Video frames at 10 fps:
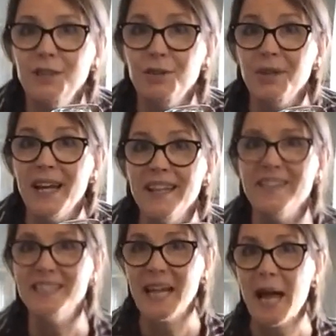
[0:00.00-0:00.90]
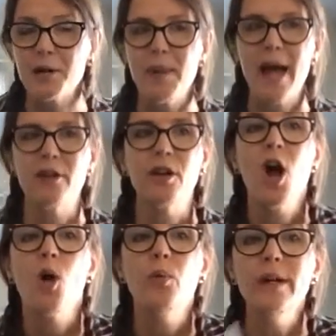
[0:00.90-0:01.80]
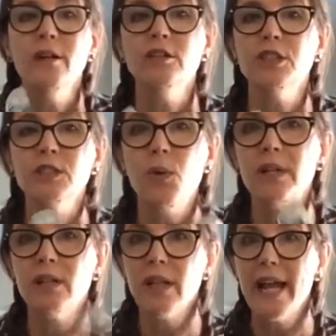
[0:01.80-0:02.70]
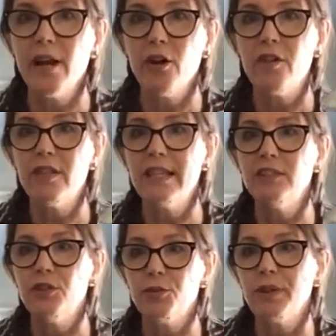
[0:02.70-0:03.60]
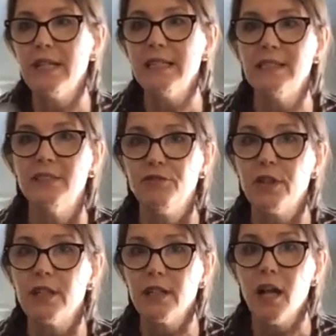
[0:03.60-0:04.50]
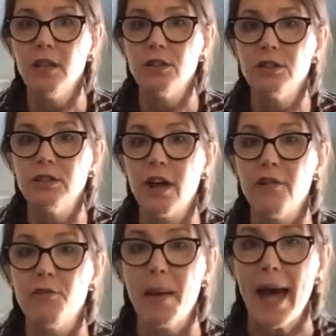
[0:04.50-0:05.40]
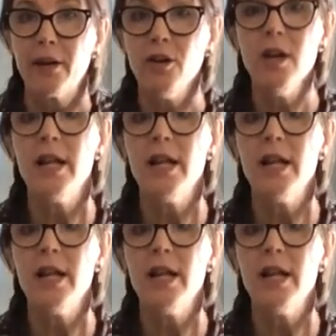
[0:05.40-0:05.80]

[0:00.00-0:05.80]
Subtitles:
To create the tiger pattern, we're just going to layer these 3 different colors of batter